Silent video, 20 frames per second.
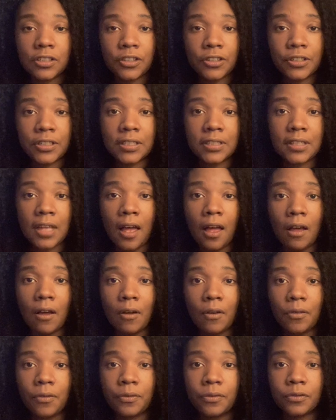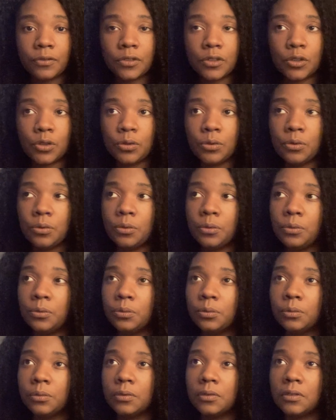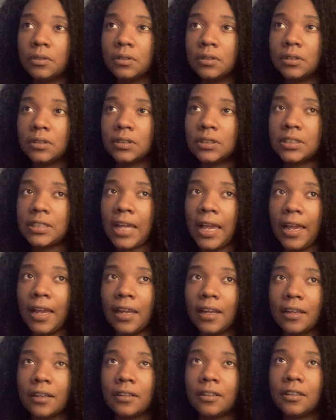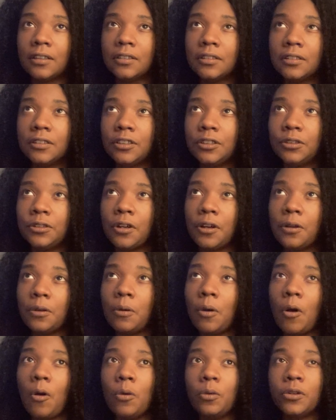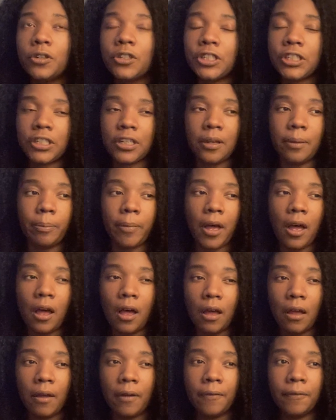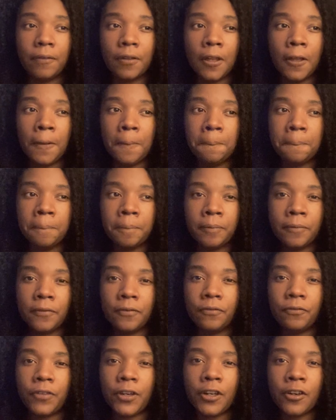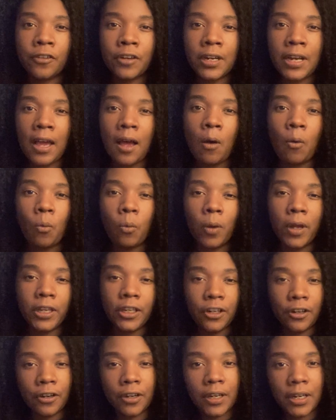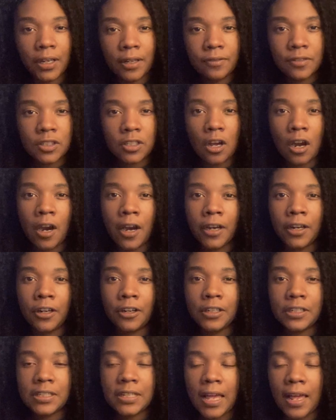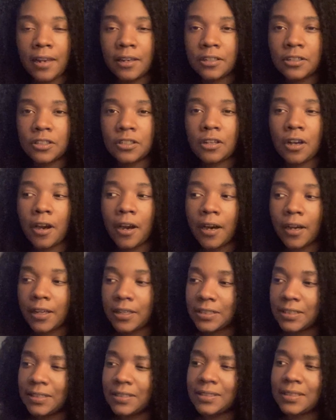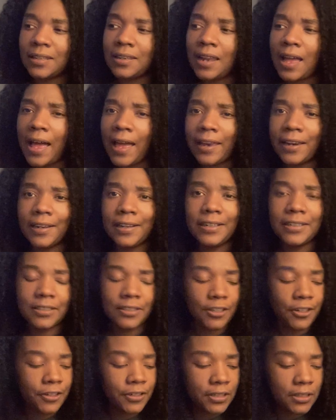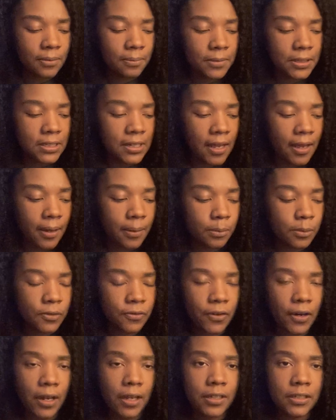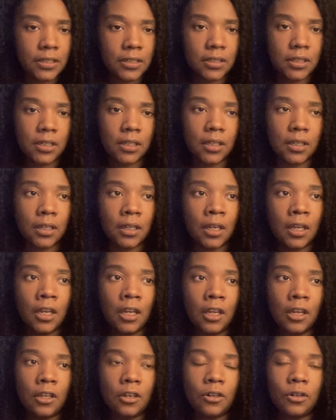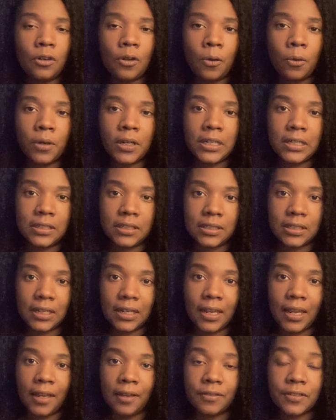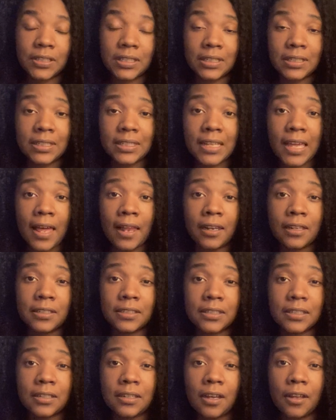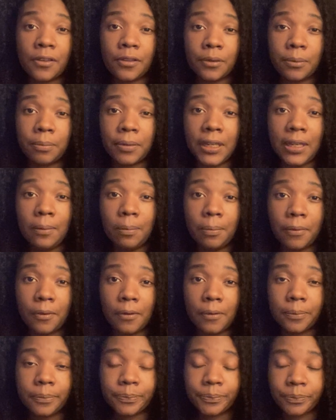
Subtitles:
yourself, to take, ownership of figuring out what your gifts are and your talents are, because it's a lot easier sometimes for us to notice gifts and talents in other people.